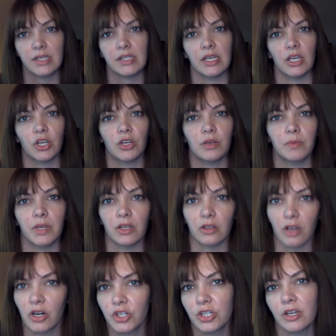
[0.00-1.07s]
It could be a
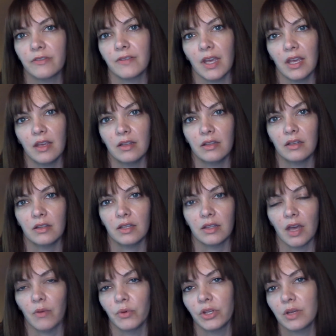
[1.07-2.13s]
large enough gain
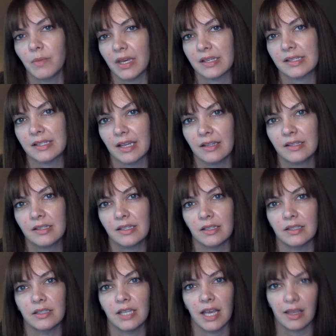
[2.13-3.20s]
that really makes sense to
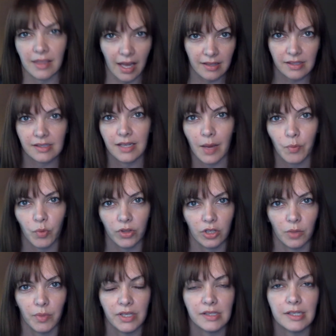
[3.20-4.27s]
take that step with your
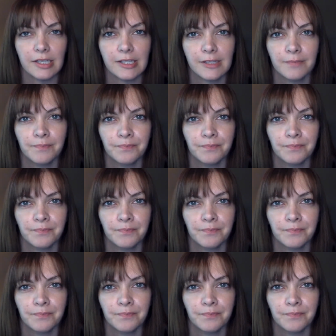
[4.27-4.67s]
business.